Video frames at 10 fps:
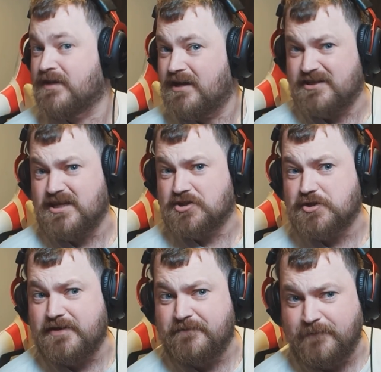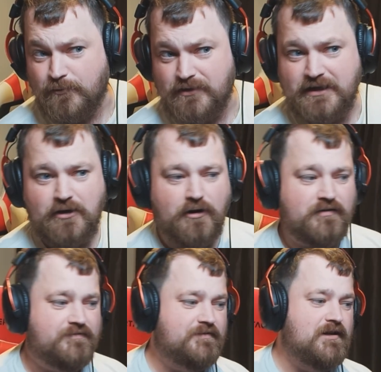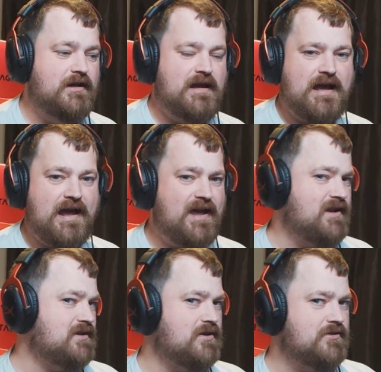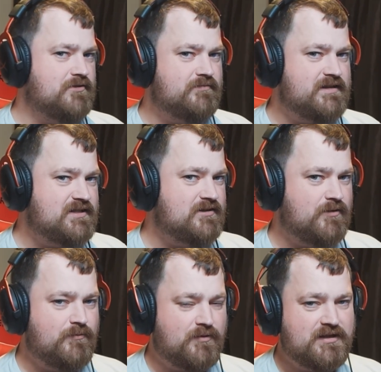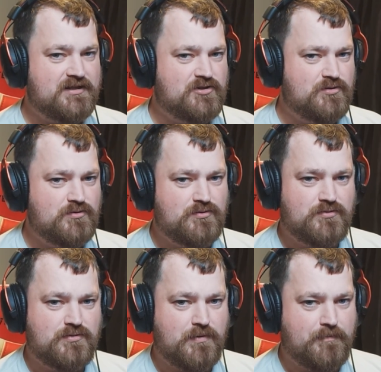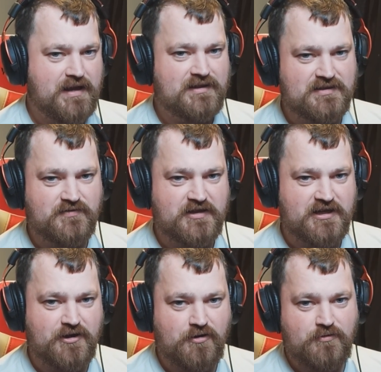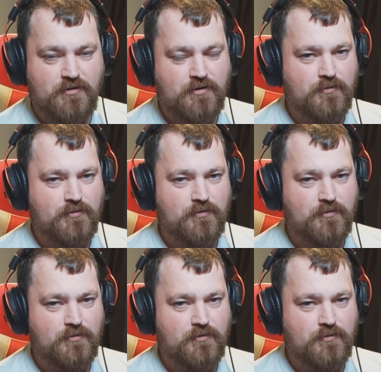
essentially falling off. And the reason I wanted to make this video